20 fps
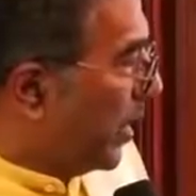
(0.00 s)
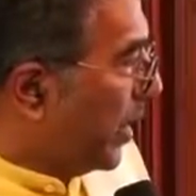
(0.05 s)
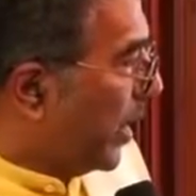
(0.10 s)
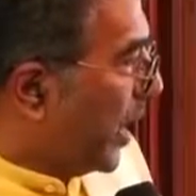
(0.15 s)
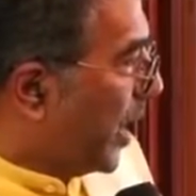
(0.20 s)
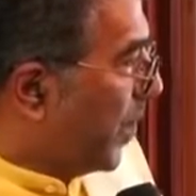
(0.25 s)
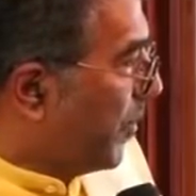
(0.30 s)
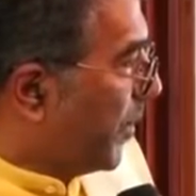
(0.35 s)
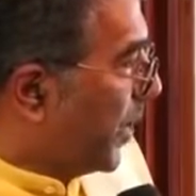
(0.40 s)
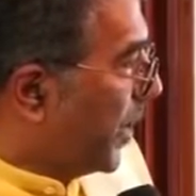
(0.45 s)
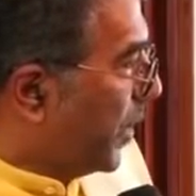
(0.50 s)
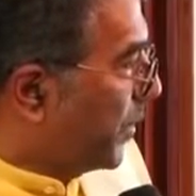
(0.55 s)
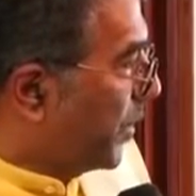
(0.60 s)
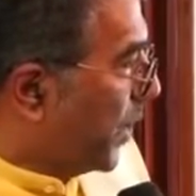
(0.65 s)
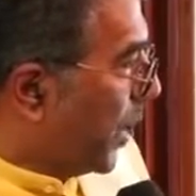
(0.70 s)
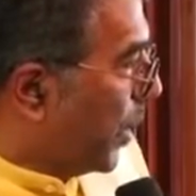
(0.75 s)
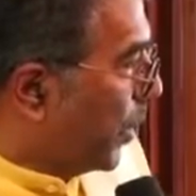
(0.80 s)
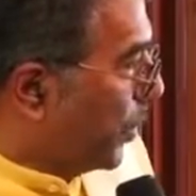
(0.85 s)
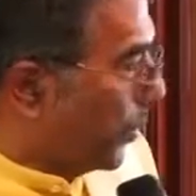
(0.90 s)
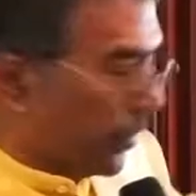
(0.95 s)
he gave
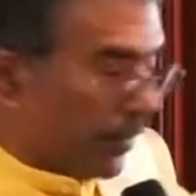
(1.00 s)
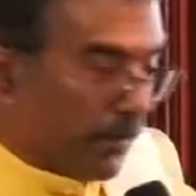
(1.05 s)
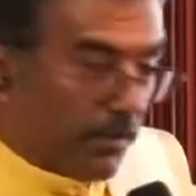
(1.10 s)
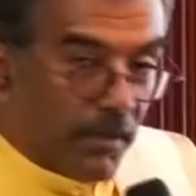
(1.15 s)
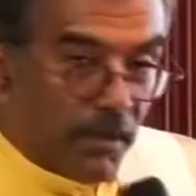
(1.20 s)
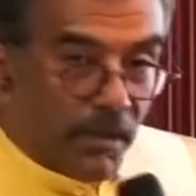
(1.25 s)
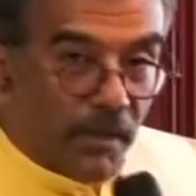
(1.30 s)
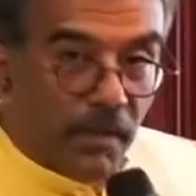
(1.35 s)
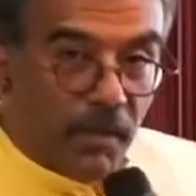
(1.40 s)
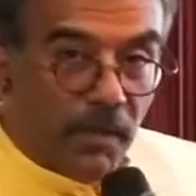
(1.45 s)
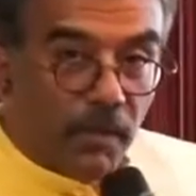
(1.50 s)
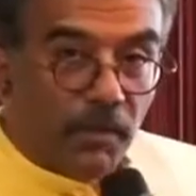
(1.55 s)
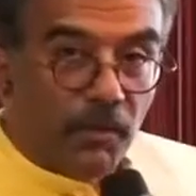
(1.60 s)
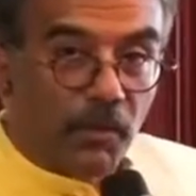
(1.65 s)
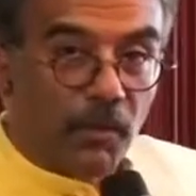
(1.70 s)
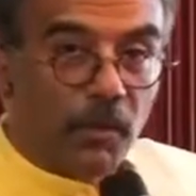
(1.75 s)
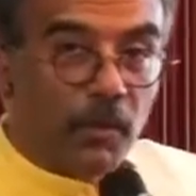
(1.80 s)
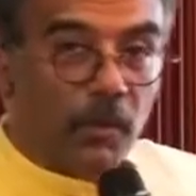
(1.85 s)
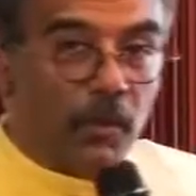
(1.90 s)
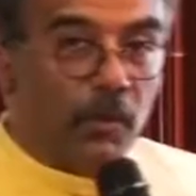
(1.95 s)
his house
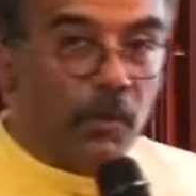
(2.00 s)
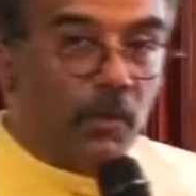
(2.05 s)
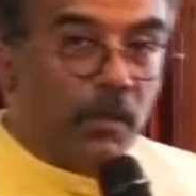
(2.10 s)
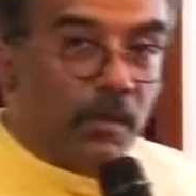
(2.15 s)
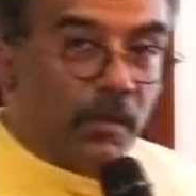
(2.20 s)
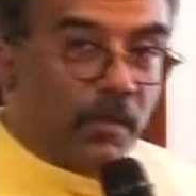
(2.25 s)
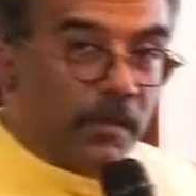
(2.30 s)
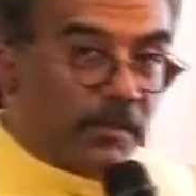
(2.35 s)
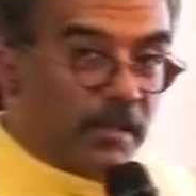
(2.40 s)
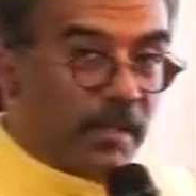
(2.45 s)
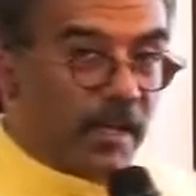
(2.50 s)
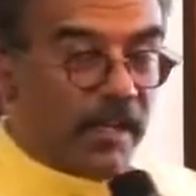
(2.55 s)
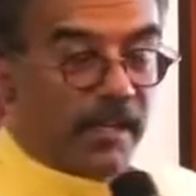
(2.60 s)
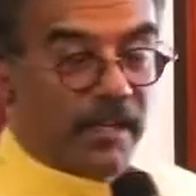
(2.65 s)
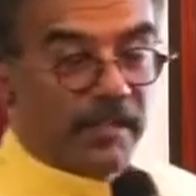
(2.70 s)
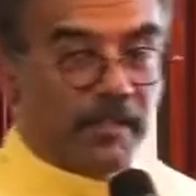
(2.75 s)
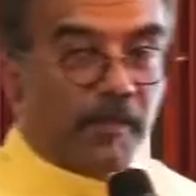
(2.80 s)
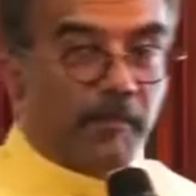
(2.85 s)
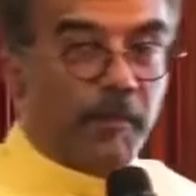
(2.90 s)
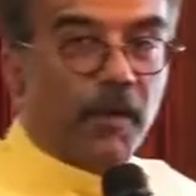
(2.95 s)
to
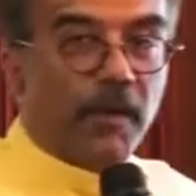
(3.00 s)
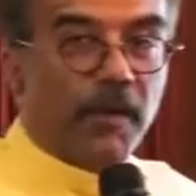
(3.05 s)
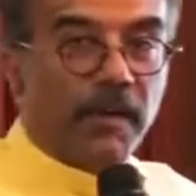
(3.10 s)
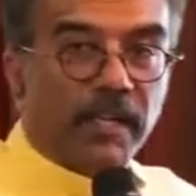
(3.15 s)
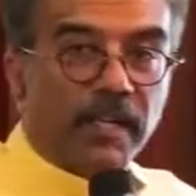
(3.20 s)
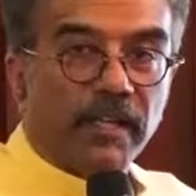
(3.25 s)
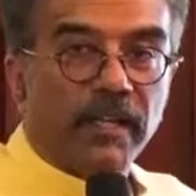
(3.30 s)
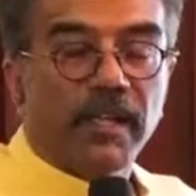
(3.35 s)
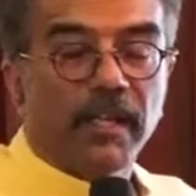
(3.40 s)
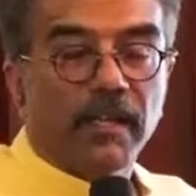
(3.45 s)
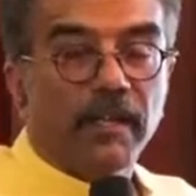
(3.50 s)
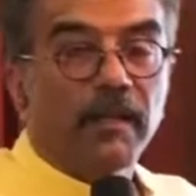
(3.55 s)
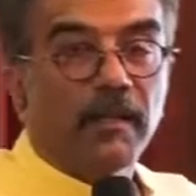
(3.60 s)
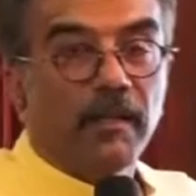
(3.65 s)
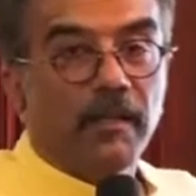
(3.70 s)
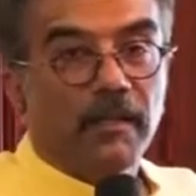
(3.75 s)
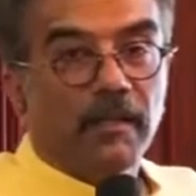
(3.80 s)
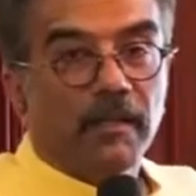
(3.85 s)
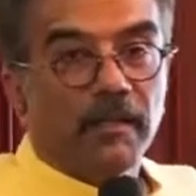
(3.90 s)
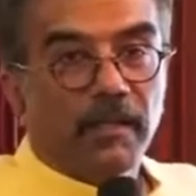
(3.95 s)
Thiagaraja
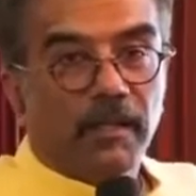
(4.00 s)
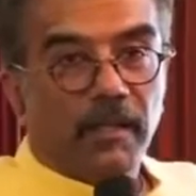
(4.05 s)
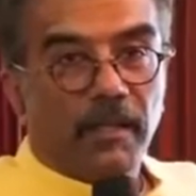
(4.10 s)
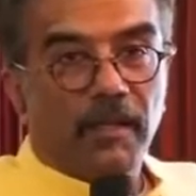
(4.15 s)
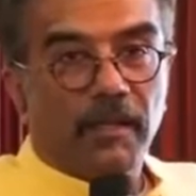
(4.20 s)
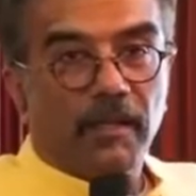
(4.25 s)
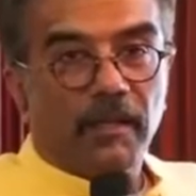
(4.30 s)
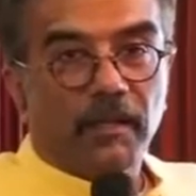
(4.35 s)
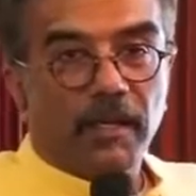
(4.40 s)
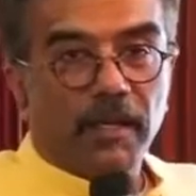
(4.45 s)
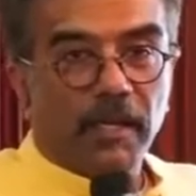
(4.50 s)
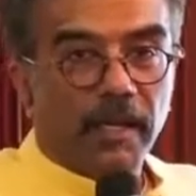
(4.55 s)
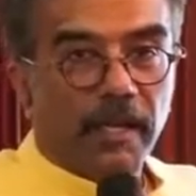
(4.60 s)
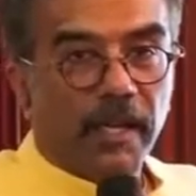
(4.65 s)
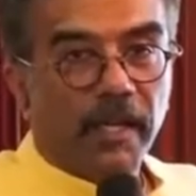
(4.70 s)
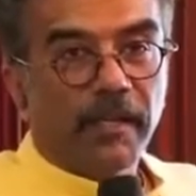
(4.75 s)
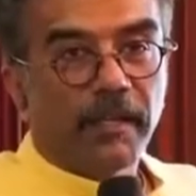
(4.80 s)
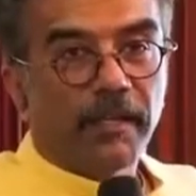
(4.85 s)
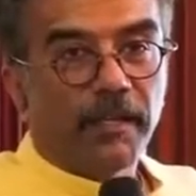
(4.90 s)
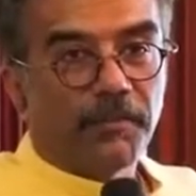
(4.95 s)
Polytechnic, an
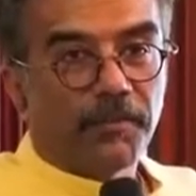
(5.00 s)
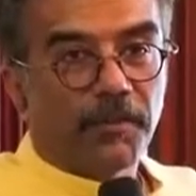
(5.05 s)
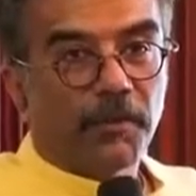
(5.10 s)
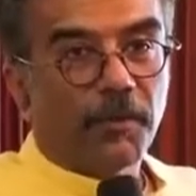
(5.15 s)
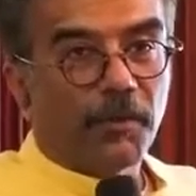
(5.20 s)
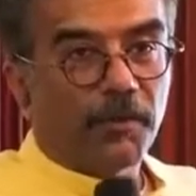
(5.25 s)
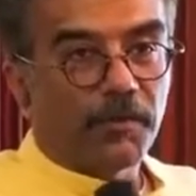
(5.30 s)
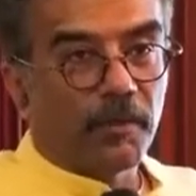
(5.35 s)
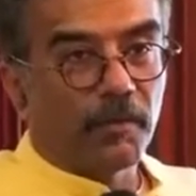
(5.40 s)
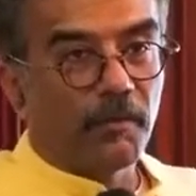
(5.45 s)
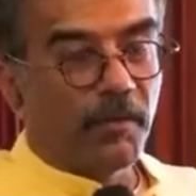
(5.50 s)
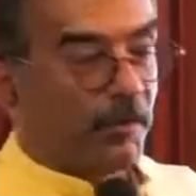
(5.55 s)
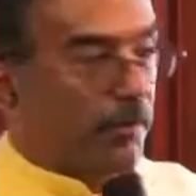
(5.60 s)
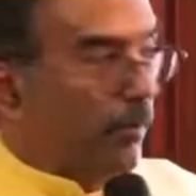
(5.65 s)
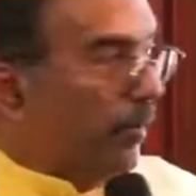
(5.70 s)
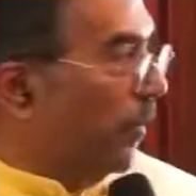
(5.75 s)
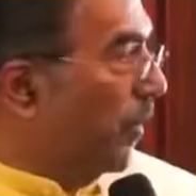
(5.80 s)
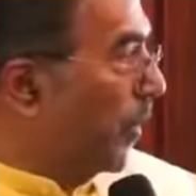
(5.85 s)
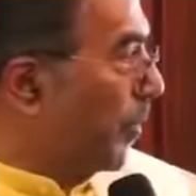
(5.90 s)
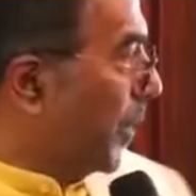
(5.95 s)
Indian institution which we were